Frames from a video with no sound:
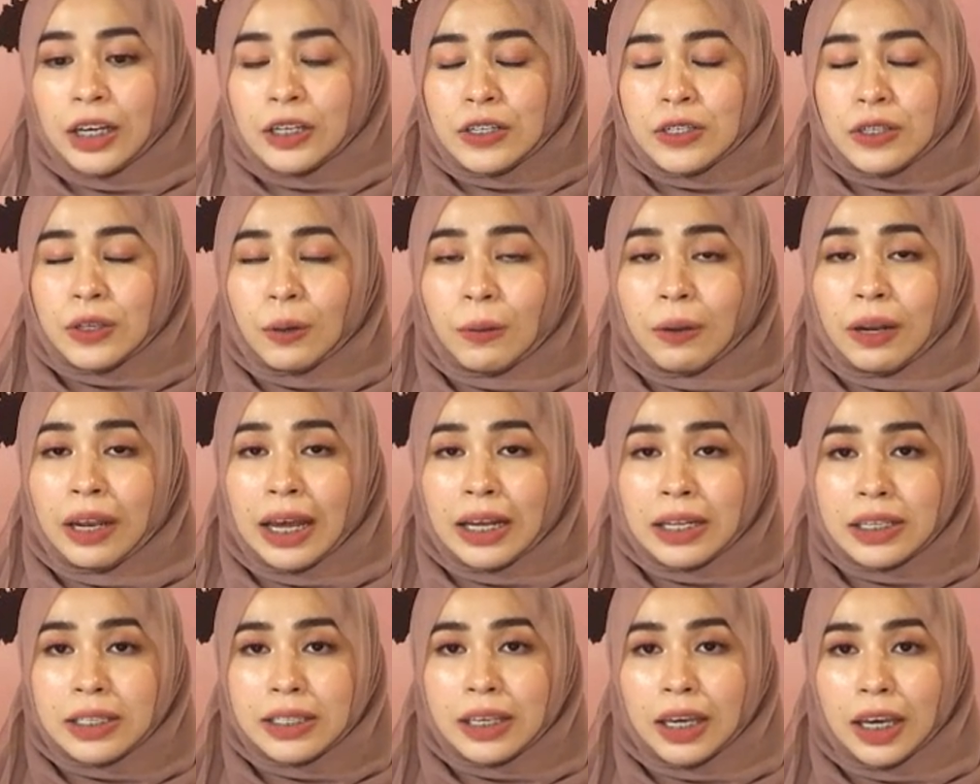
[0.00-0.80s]
So
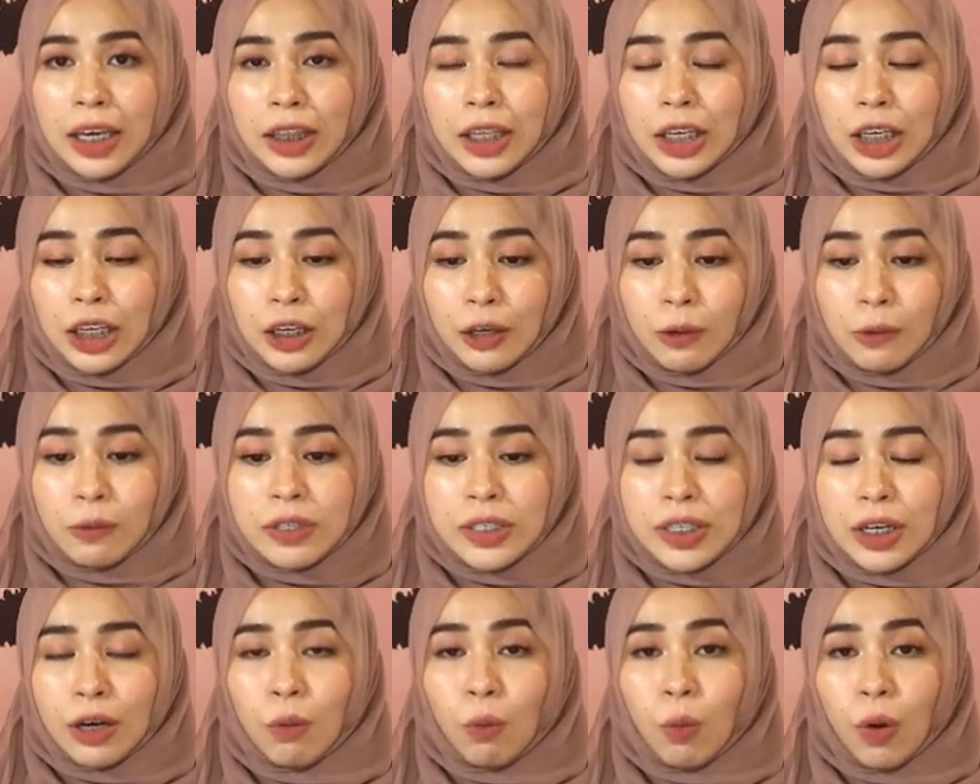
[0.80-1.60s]
let's say the
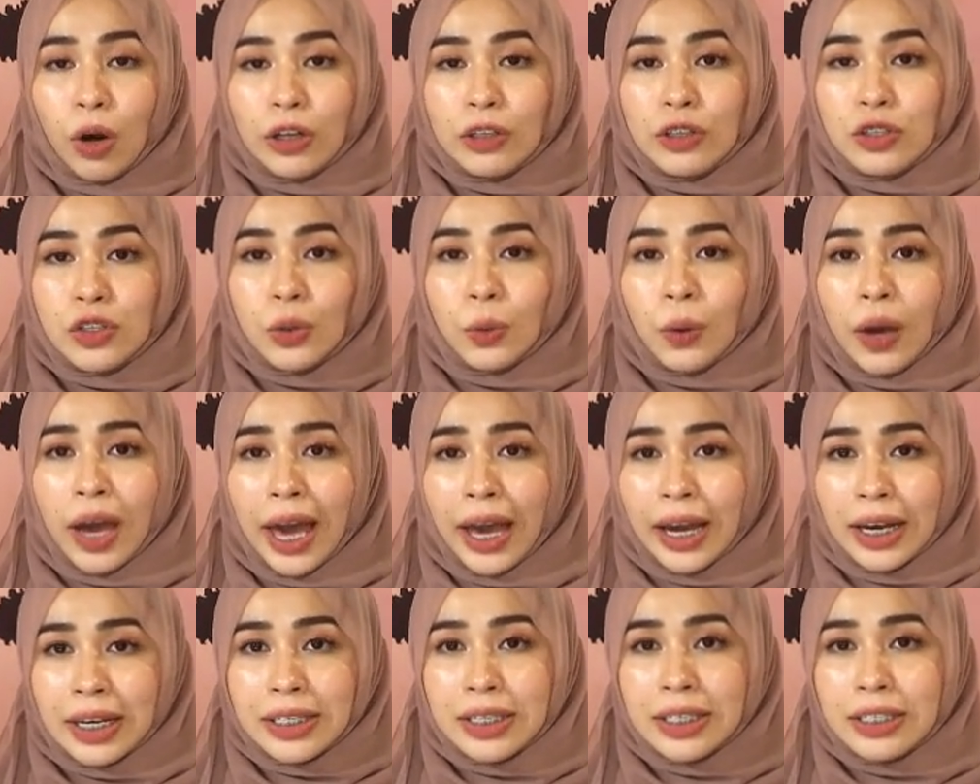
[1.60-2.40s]
user wants to
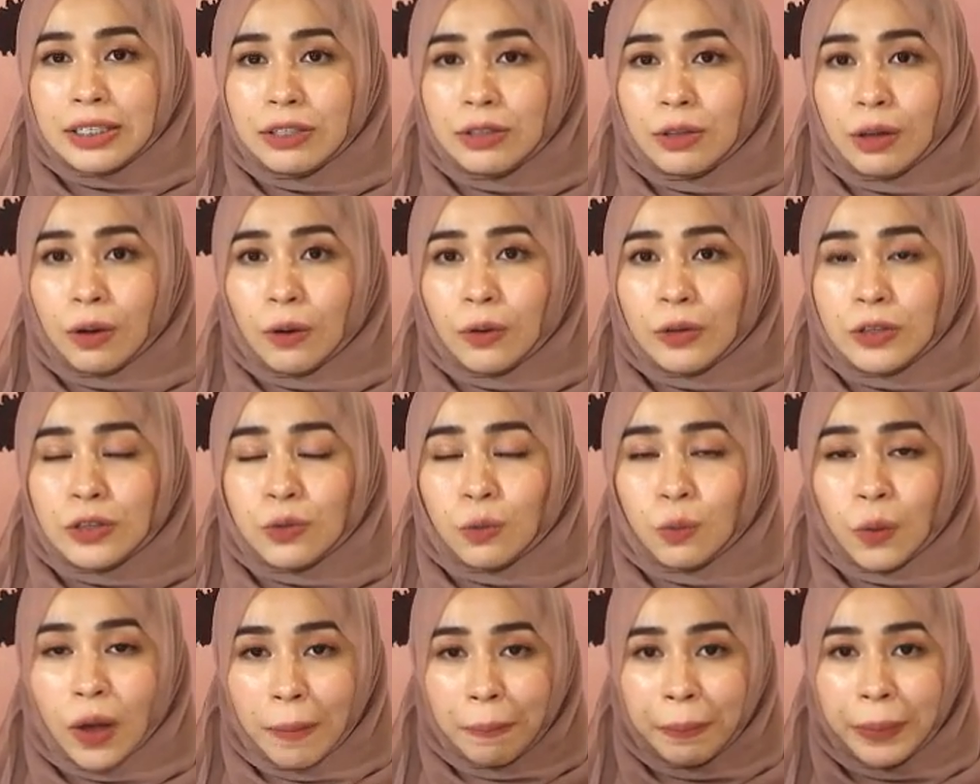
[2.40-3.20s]
access
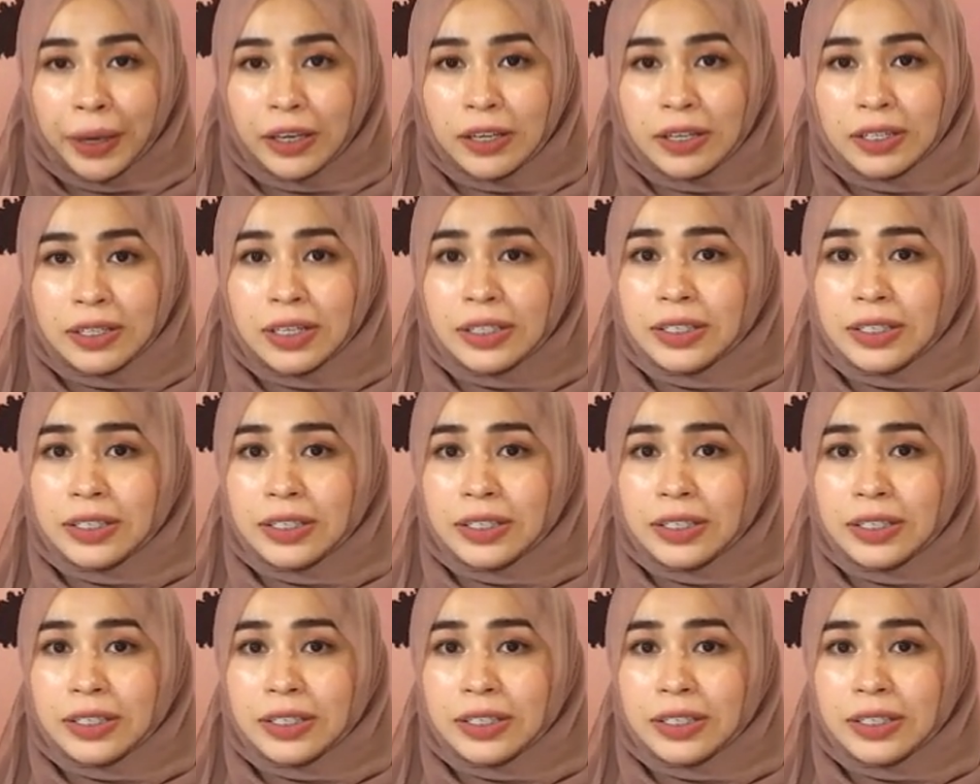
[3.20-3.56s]
those web pages.